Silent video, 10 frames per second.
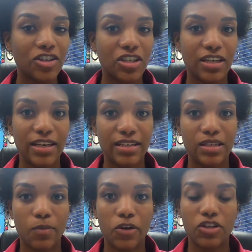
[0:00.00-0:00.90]
She
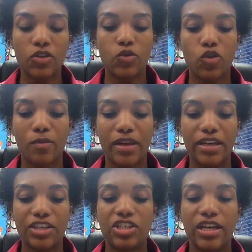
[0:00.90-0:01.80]
is the person who normally
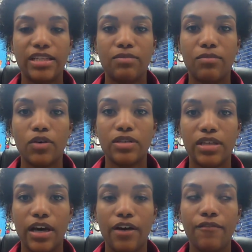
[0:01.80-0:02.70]
initiates
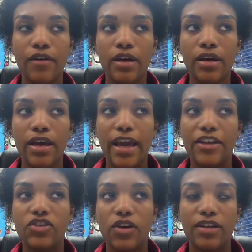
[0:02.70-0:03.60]
most of
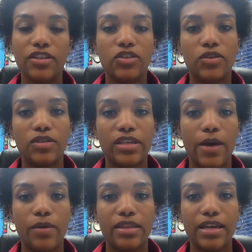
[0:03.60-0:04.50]
ensuring the students
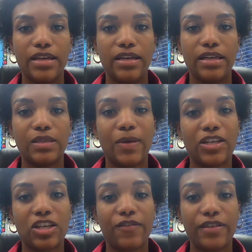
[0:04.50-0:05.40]
get what they need,
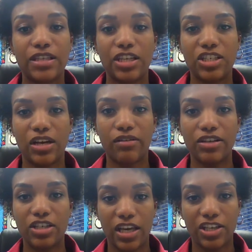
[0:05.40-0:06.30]
especially if it's in a general
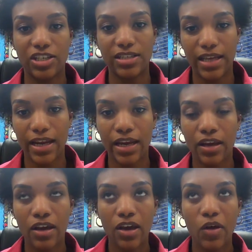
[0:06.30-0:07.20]
education setting,
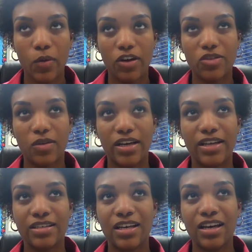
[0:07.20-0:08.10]
which
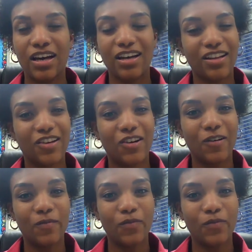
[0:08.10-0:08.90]
was a little